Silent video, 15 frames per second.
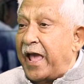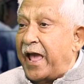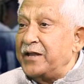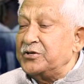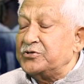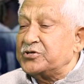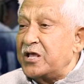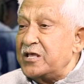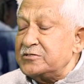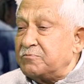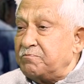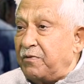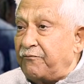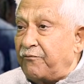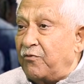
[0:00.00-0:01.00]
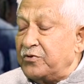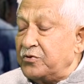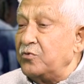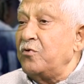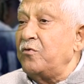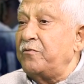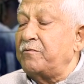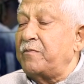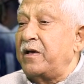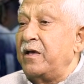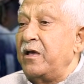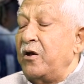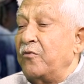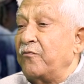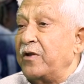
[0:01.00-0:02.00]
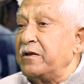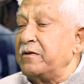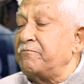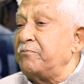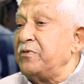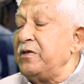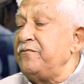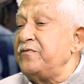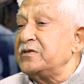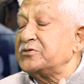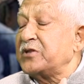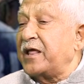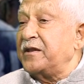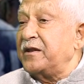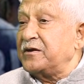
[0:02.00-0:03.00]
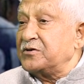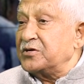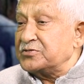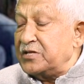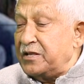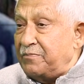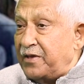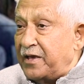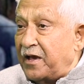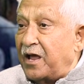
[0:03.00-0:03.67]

And just before, one previous director CBI,